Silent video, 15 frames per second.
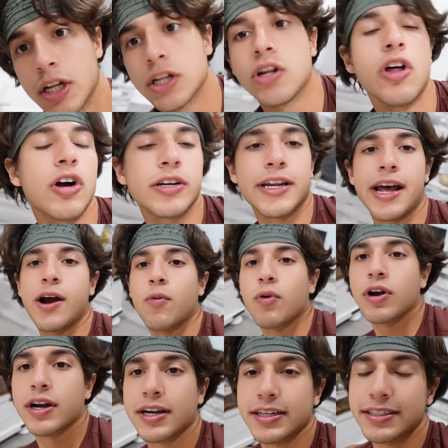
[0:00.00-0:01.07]
long day at
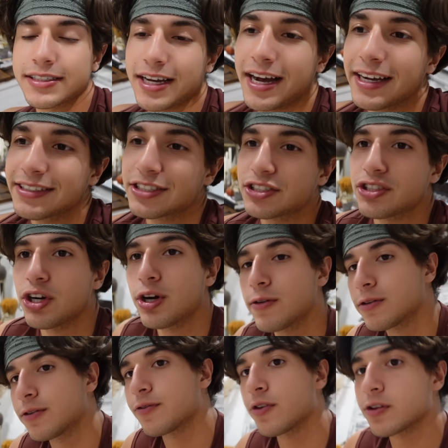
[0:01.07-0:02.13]
work because I
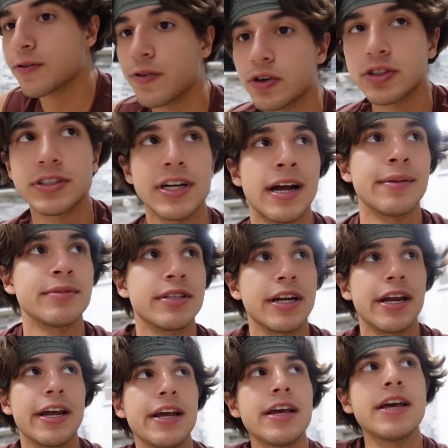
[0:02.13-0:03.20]
served for the first time
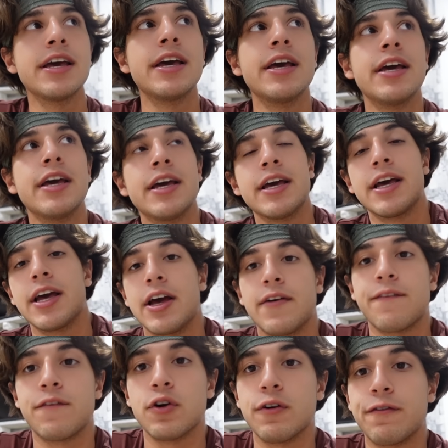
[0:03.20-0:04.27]
today
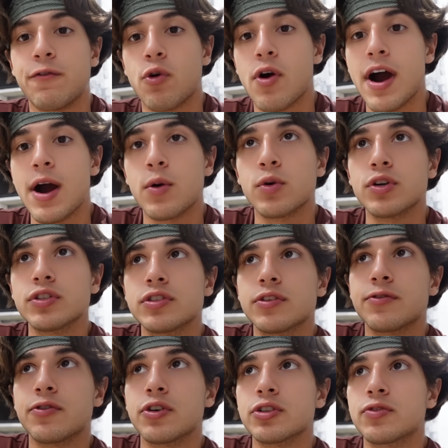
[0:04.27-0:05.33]
for 4 hours,
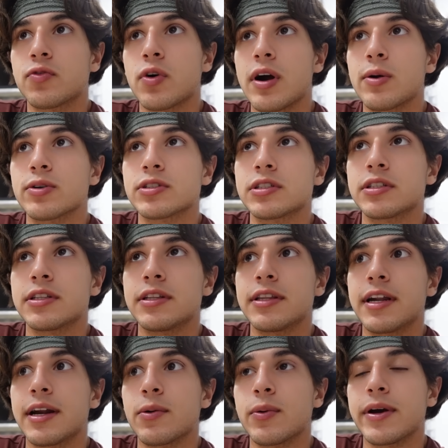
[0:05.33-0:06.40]
the first 4 hours
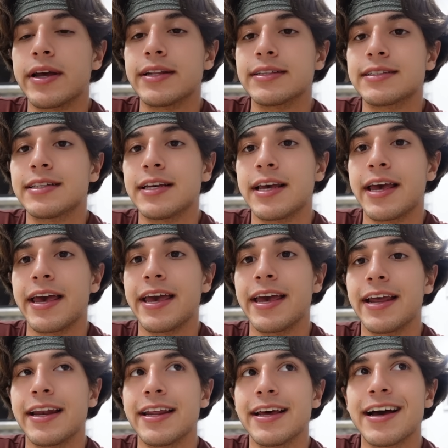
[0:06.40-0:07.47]
that I went,
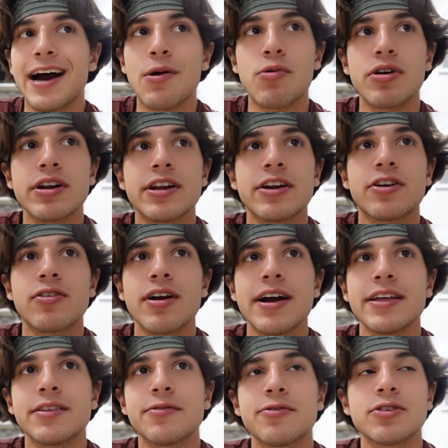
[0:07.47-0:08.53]
and I wanted to
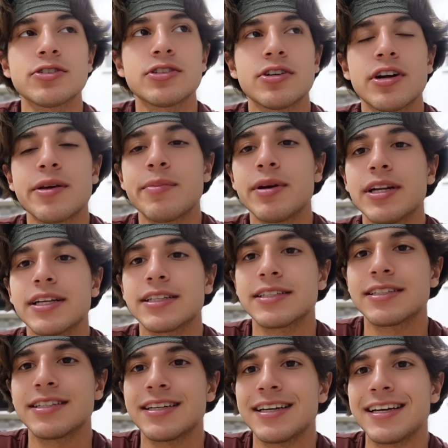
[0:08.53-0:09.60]
cry in the first 30
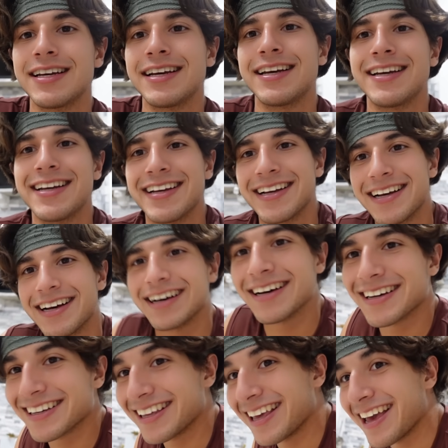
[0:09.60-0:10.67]
minutes.
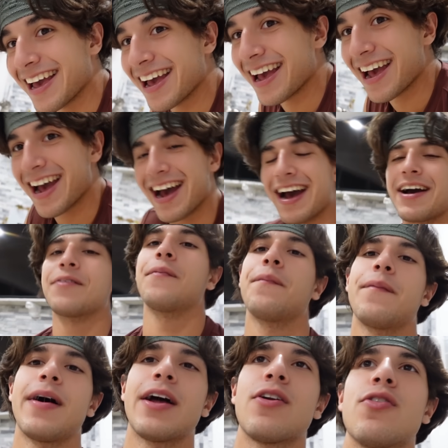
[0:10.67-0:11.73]
Yeah,
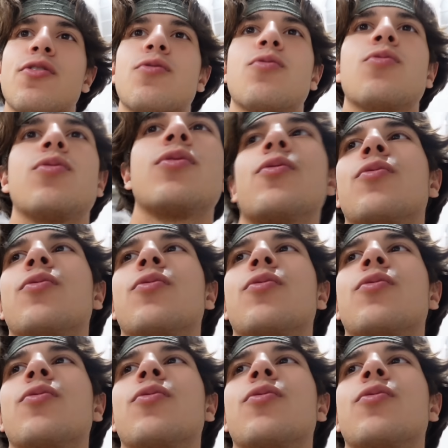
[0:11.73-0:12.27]
I don't know